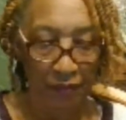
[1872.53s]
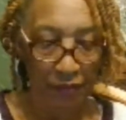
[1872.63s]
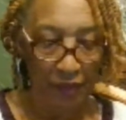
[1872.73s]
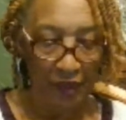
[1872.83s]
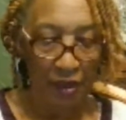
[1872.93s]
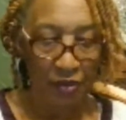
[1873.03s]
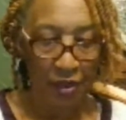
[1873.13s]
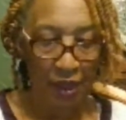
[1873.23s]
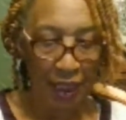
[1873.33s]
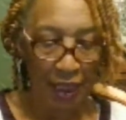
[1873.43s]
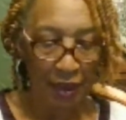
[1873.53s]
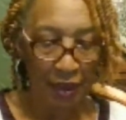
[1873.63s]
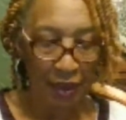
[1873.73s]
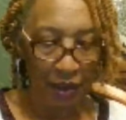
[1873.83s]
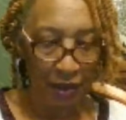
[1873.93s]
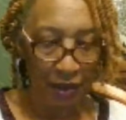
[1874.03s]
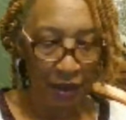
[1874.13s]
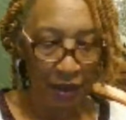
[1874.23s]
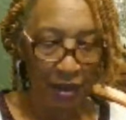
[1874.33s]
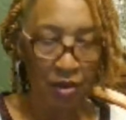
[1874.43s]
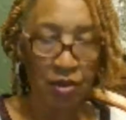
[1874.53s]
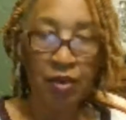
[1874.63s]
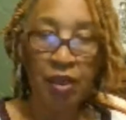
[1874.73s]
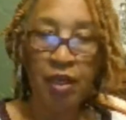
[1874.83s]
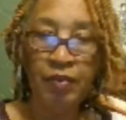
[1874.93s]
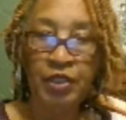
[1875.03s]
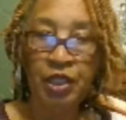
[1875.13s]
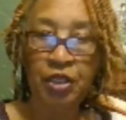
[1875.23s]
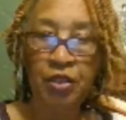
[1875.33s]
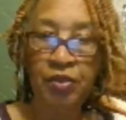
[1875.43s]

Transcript: So a lot of these shows,